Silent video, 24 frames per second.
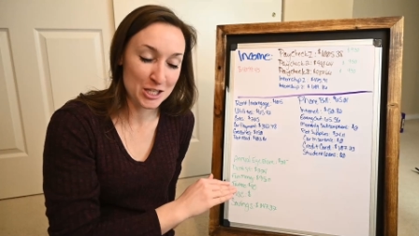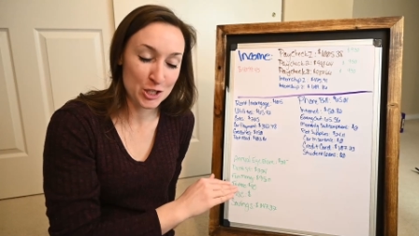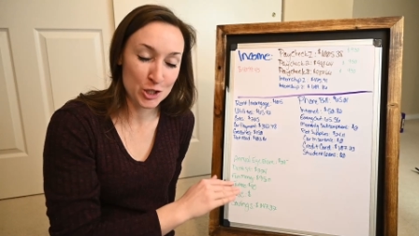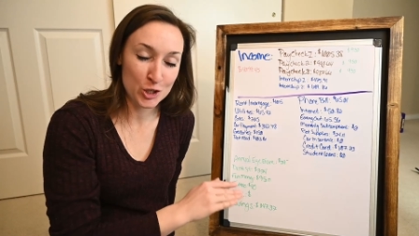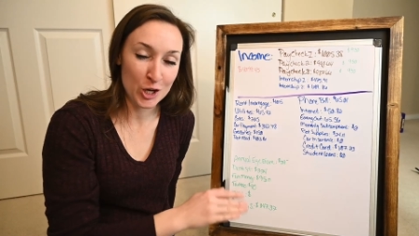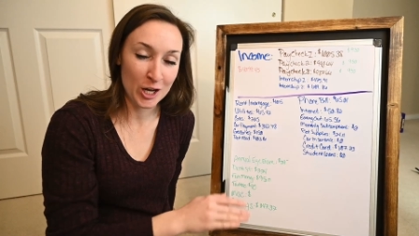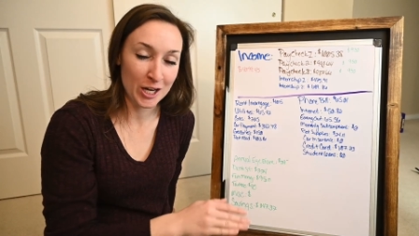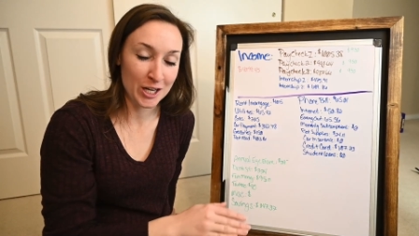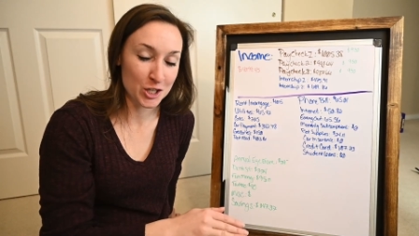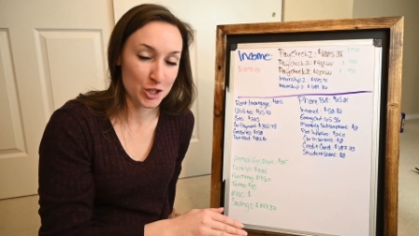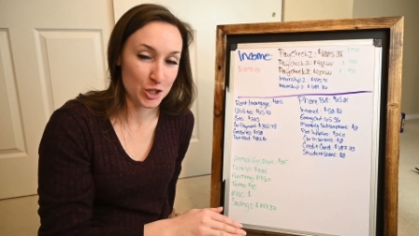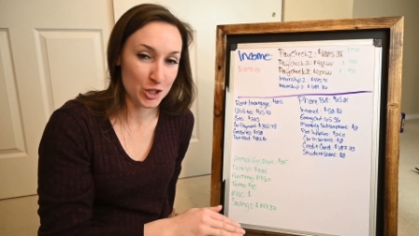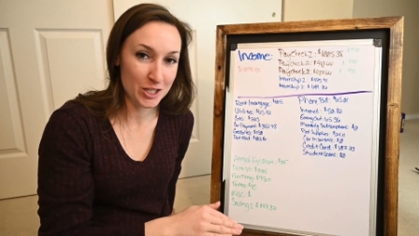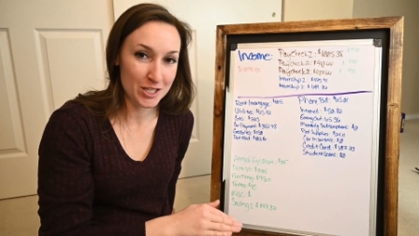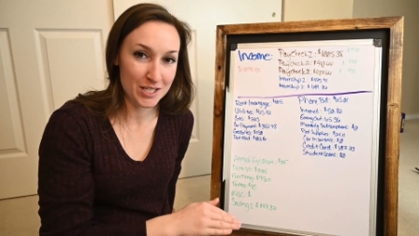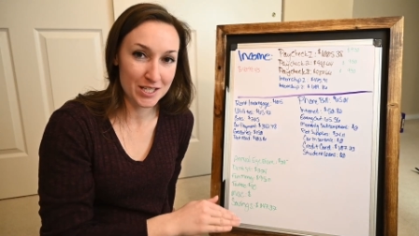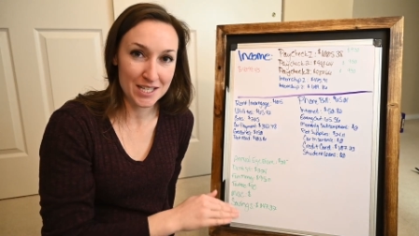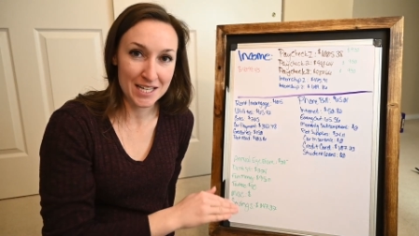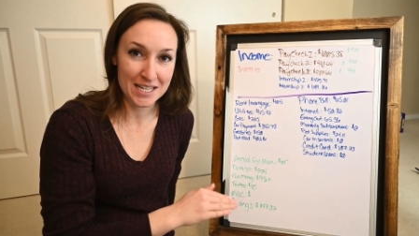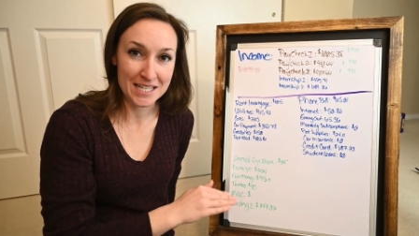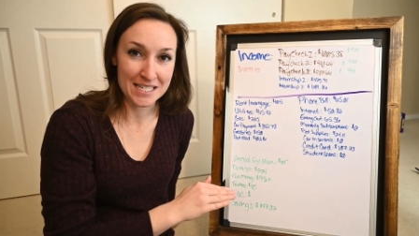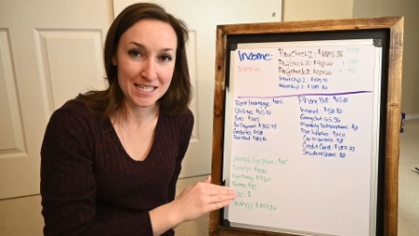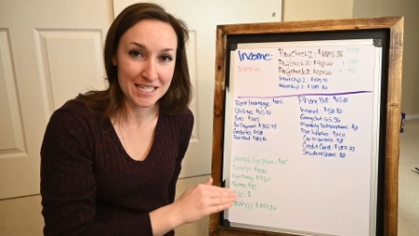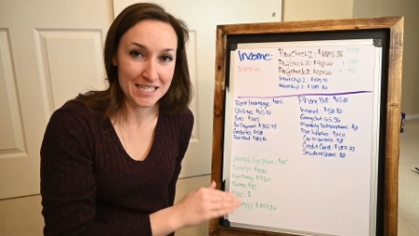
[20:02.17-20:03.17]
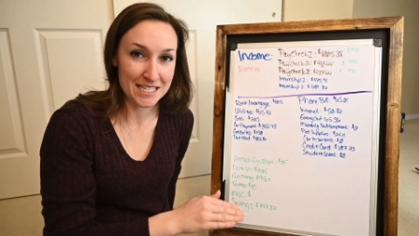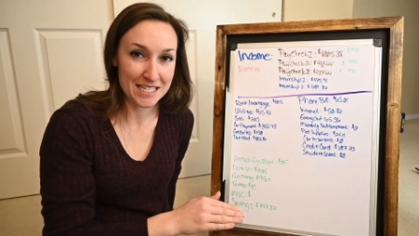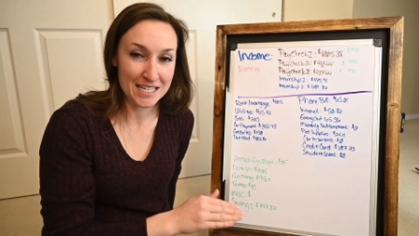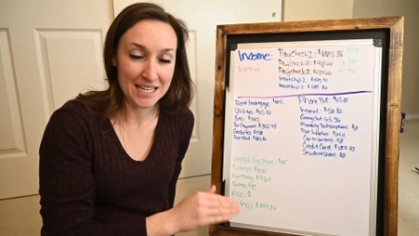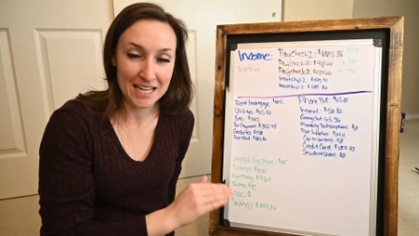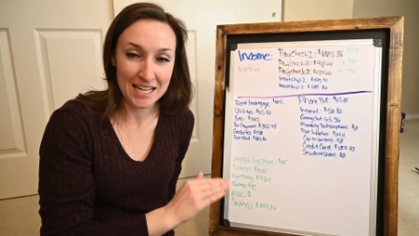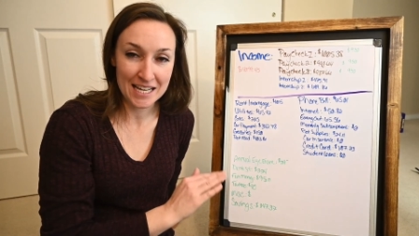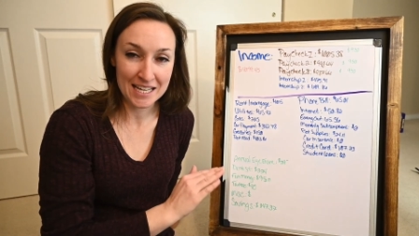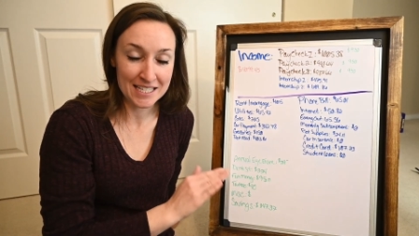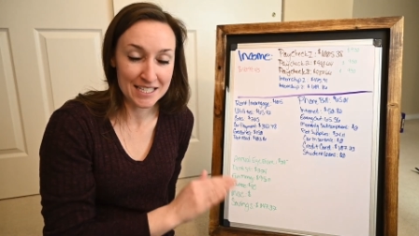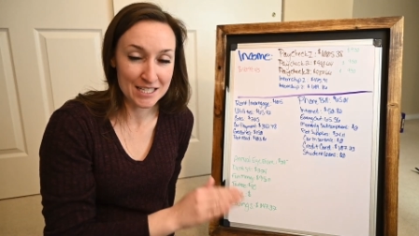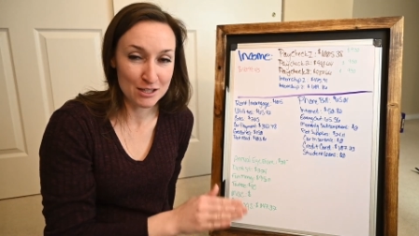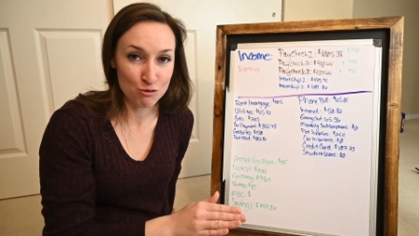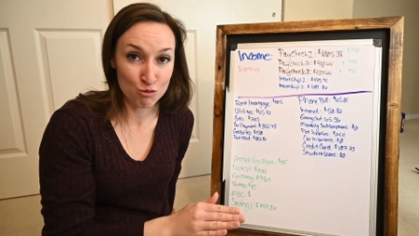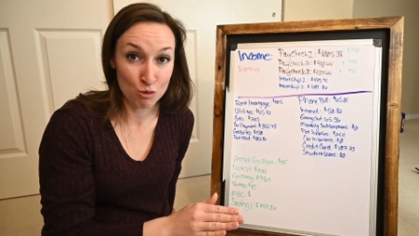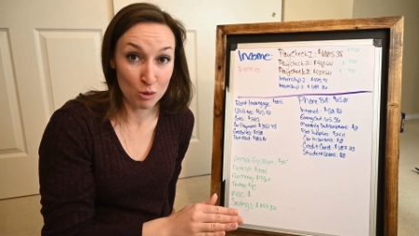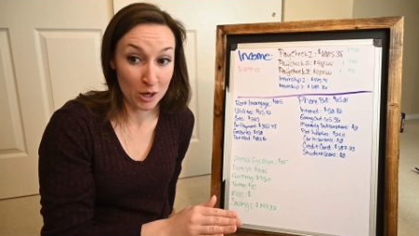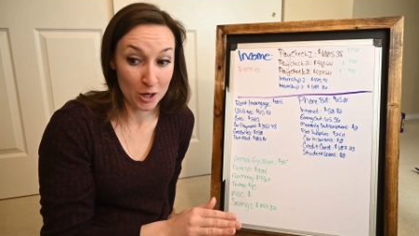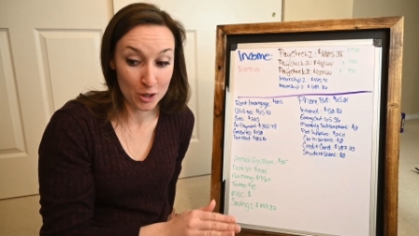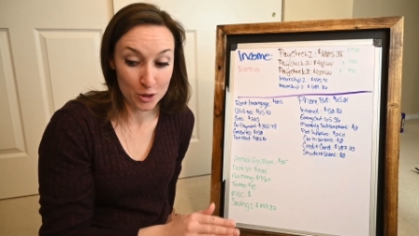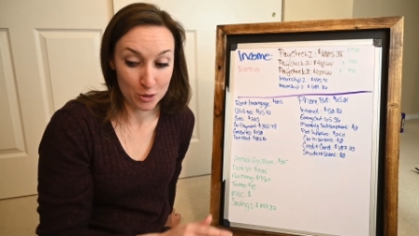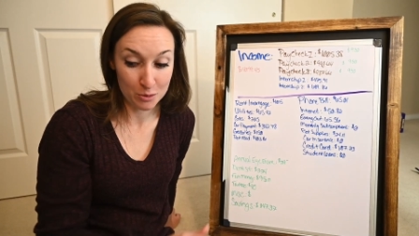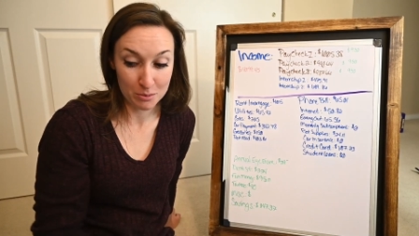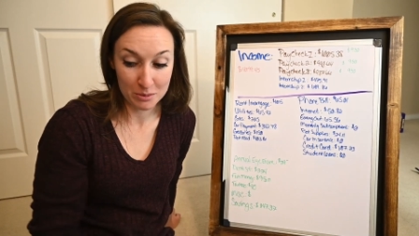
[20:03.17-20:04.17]
changes. It
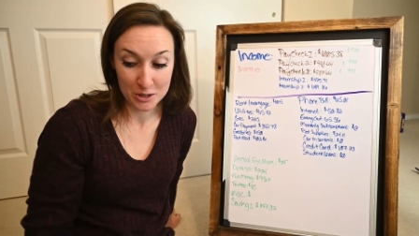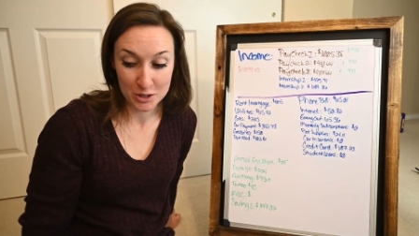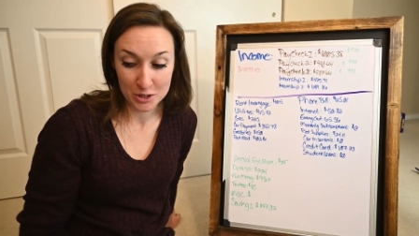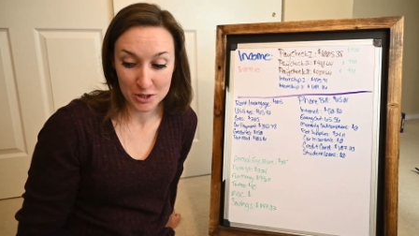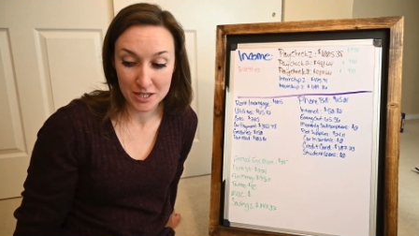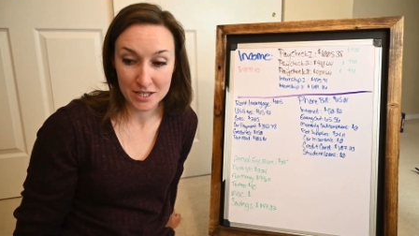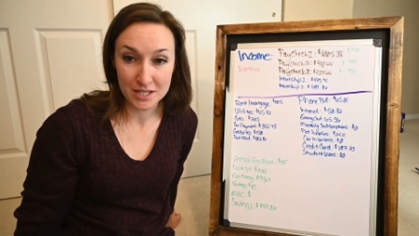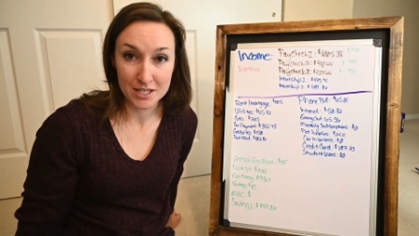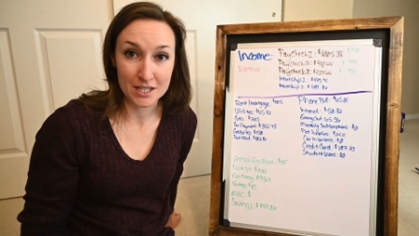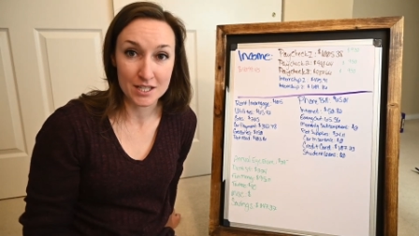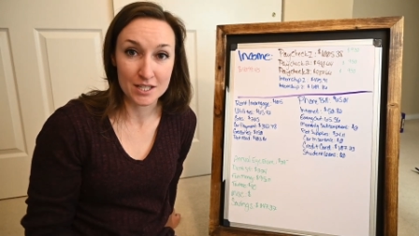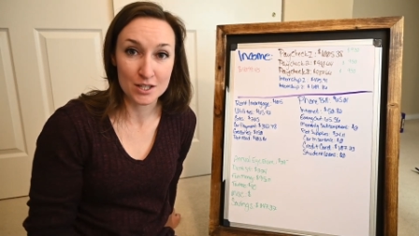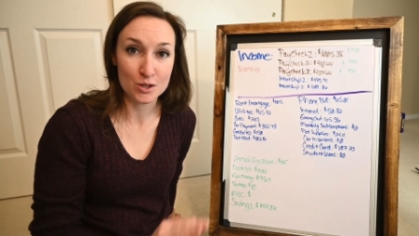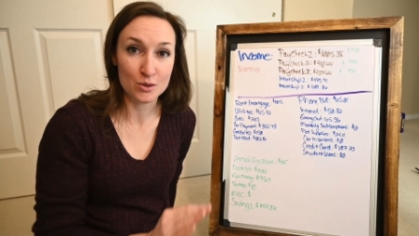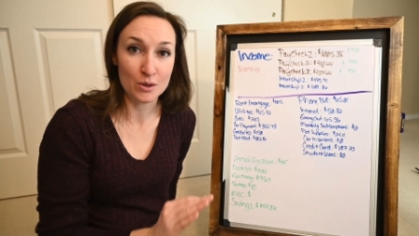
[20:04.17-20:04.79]
100% does.